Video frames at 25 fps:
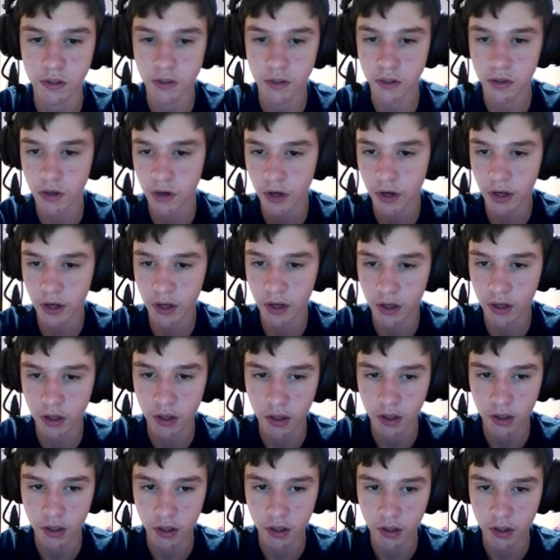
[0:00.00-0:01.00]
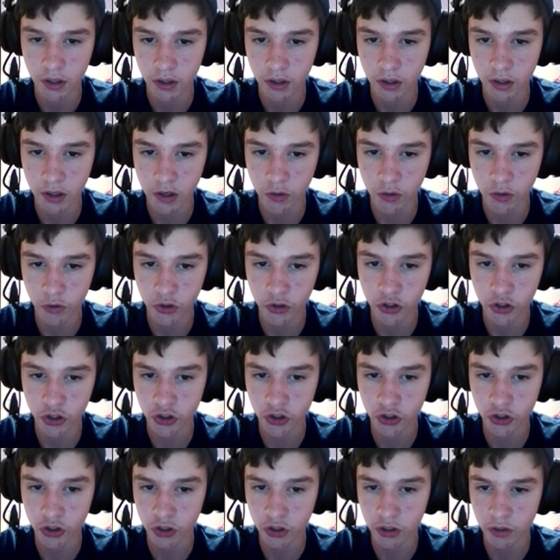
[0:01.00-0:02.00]
Okay. Now we
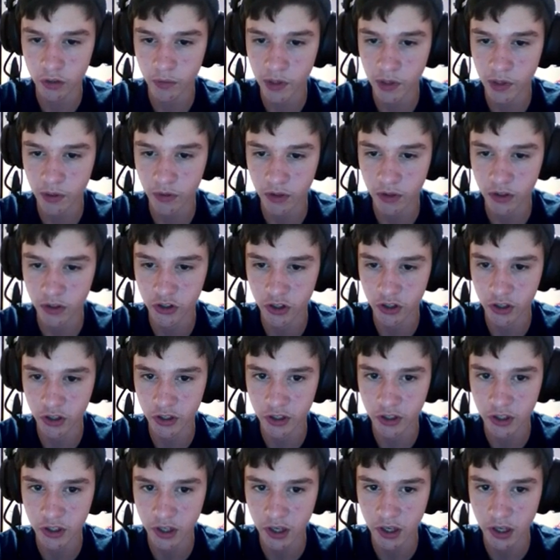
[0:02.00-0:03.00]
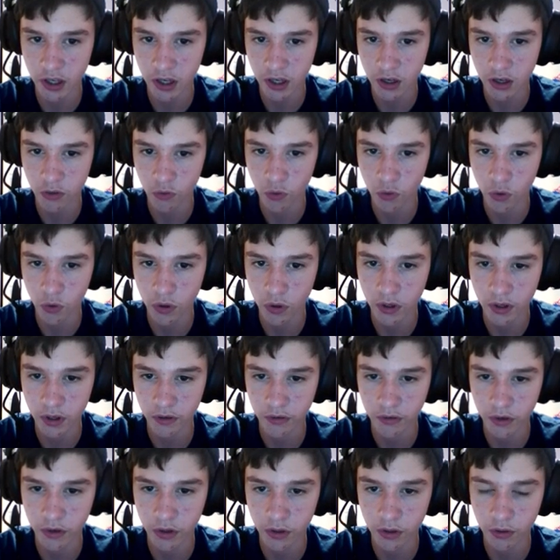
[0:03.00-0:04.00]
should be able to just hit one of
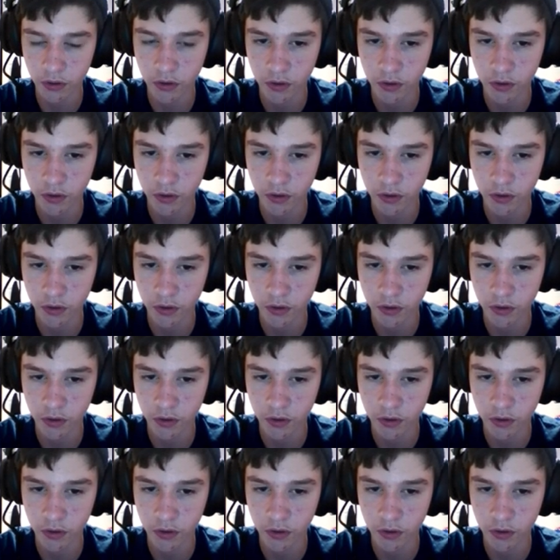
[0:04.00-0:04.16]
you.